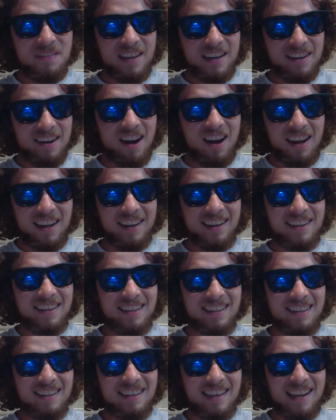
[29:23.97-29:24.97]
not
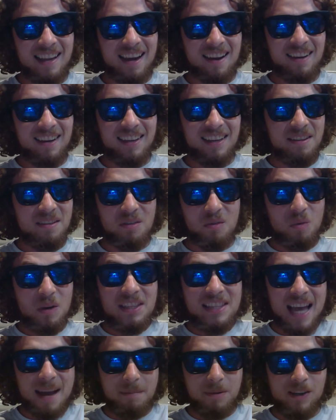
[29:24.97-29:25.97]

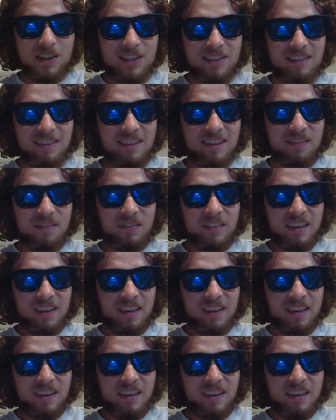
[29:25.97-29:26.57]
with that person.